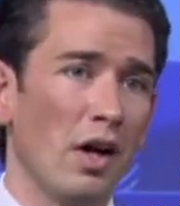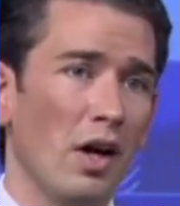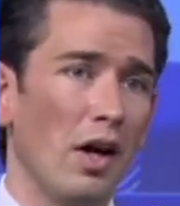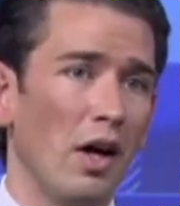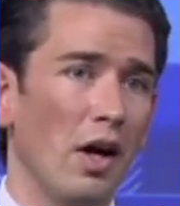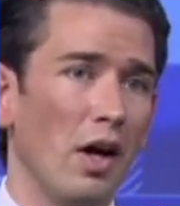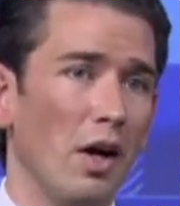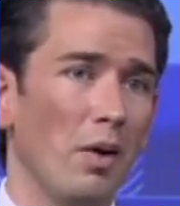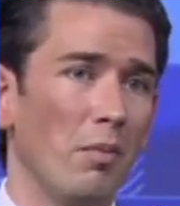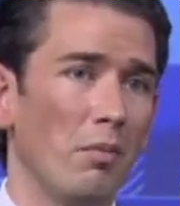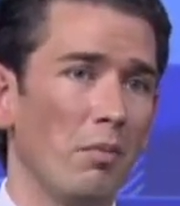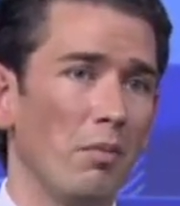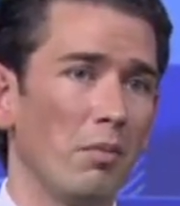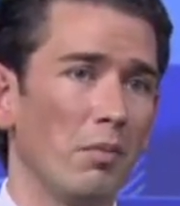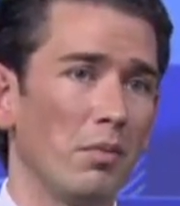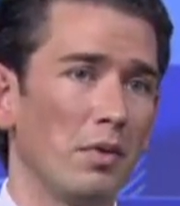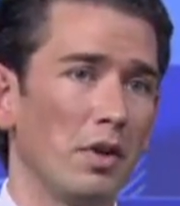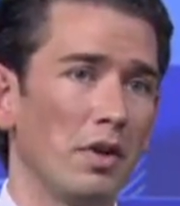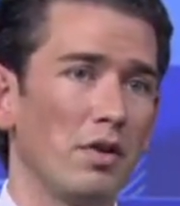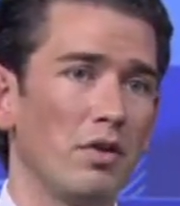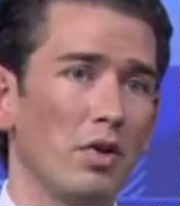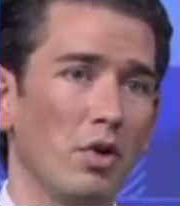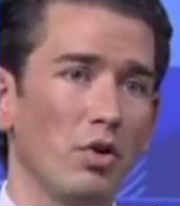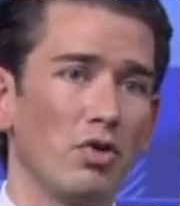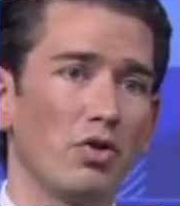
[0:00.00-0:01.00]

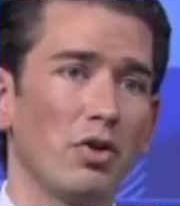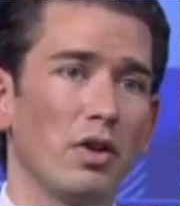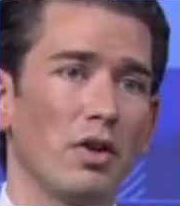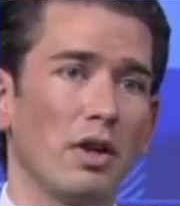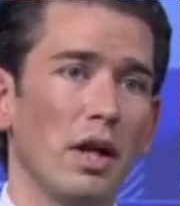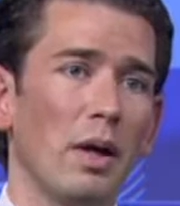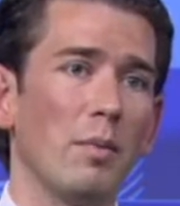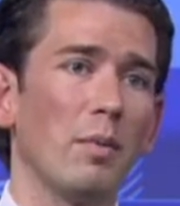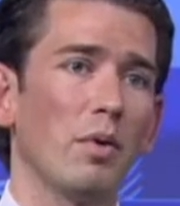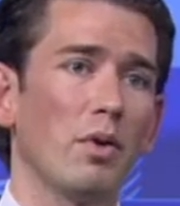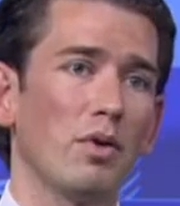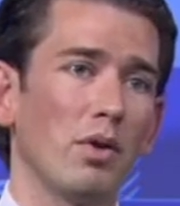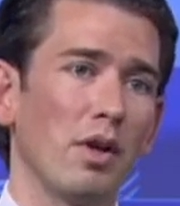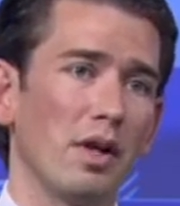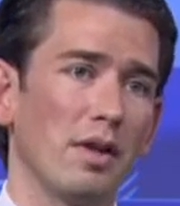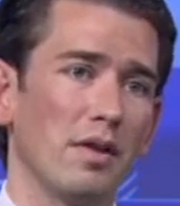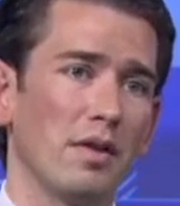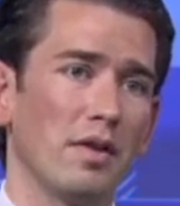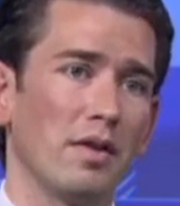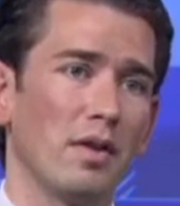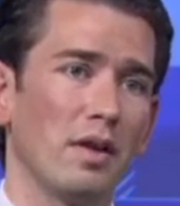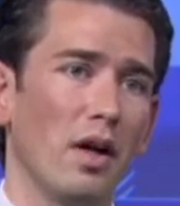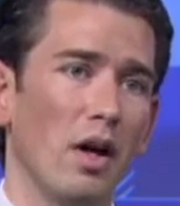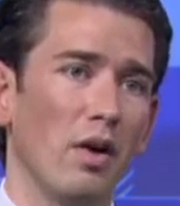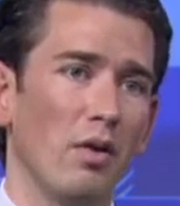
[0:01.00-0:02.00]
The Social
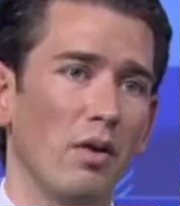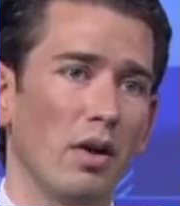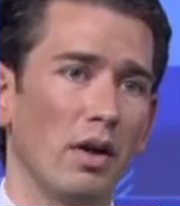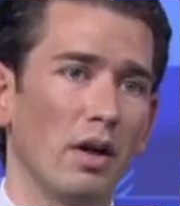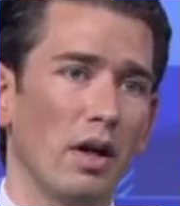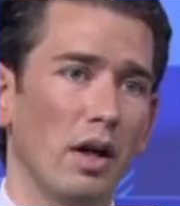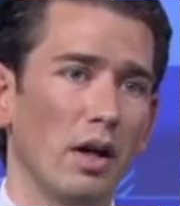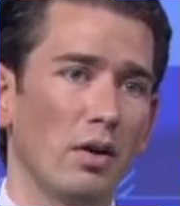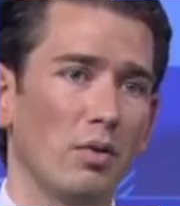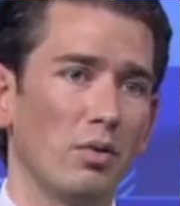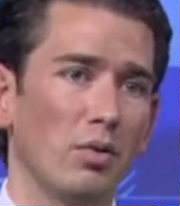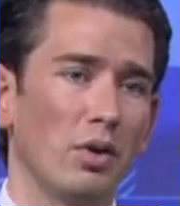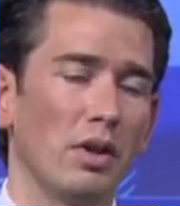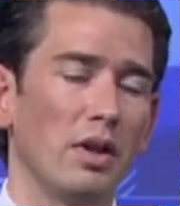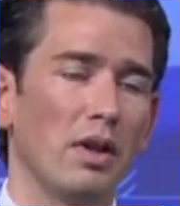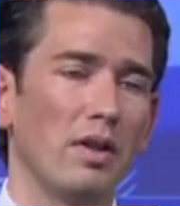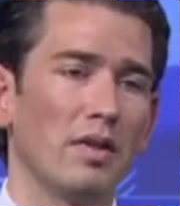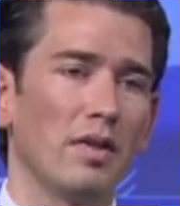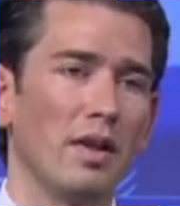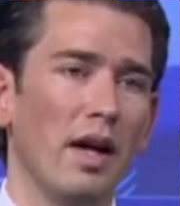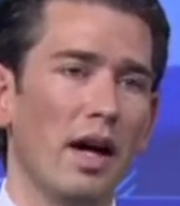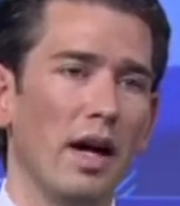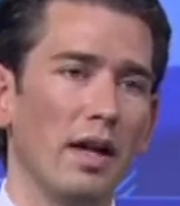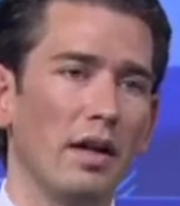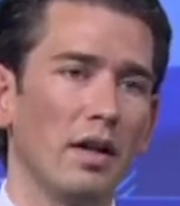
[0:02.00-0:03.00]
Democrats in our country
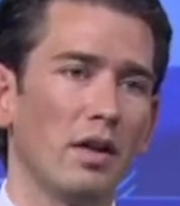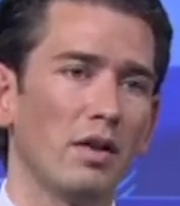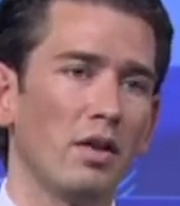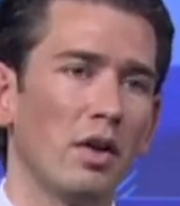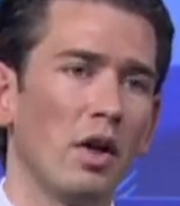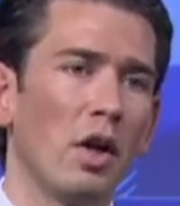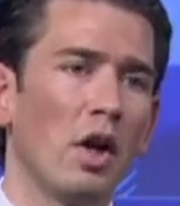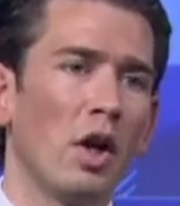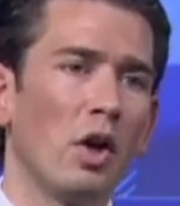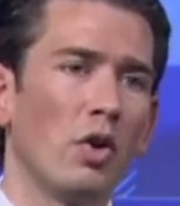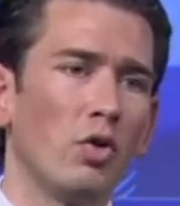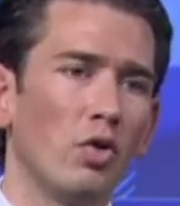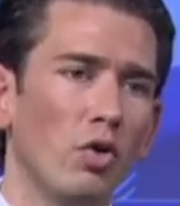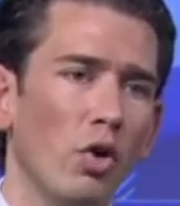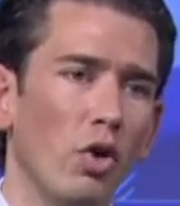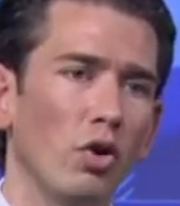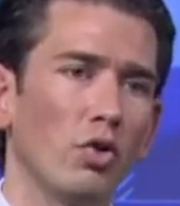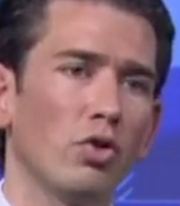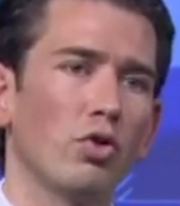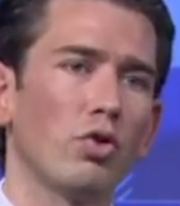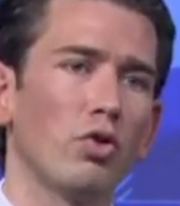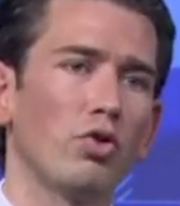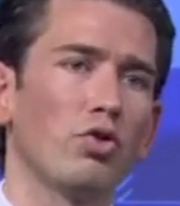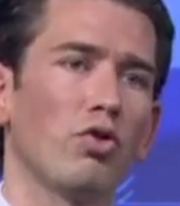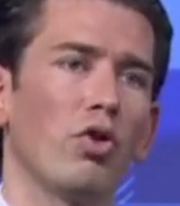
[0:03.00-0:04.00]
decided
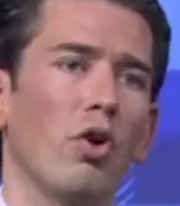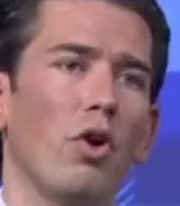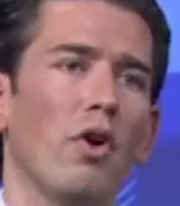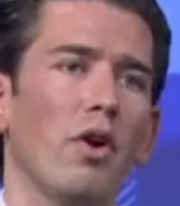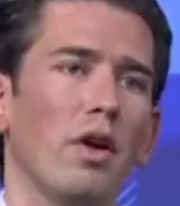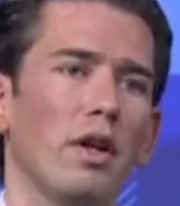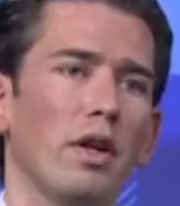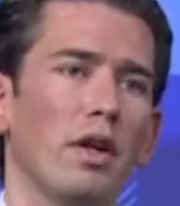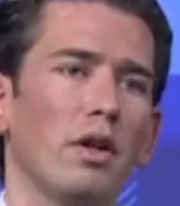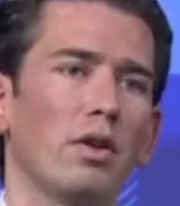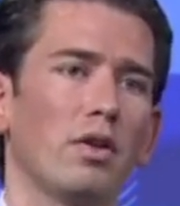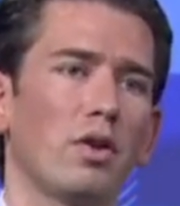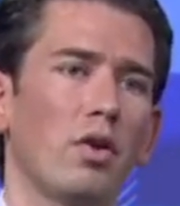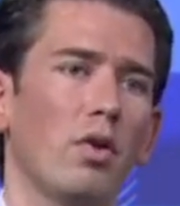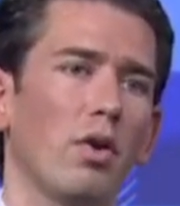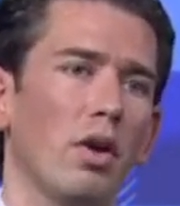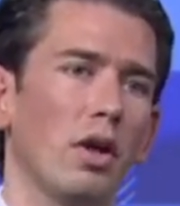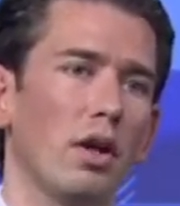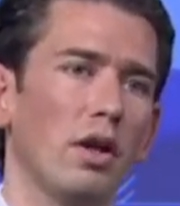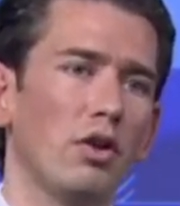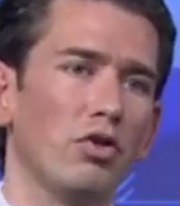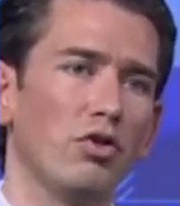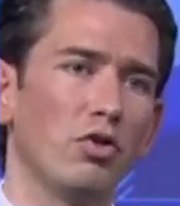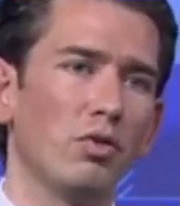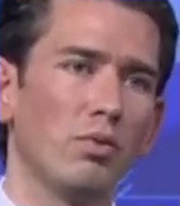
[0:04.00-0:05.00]
not to join a
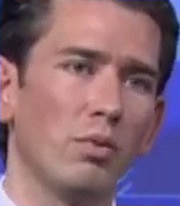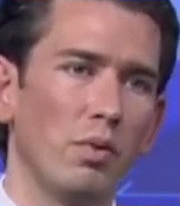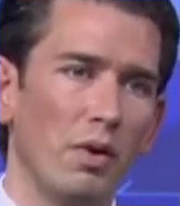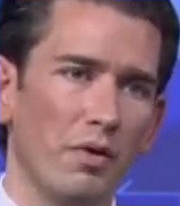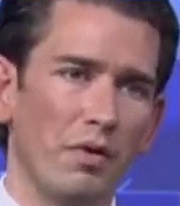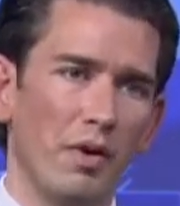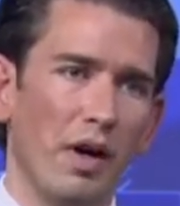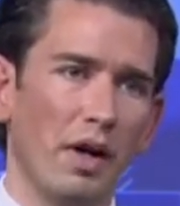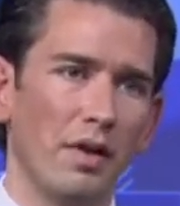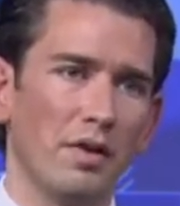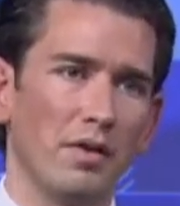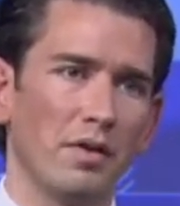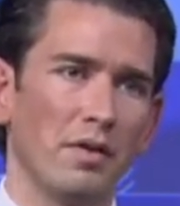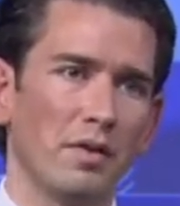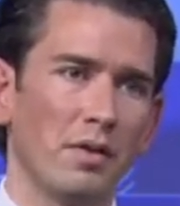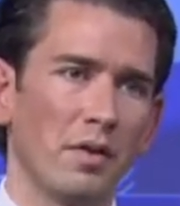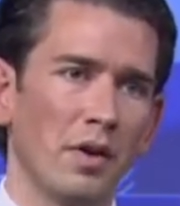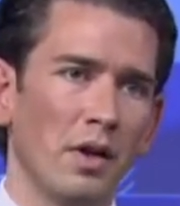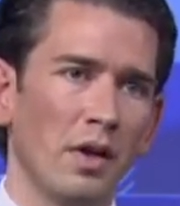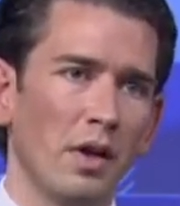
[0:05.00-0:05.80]
coalition with us.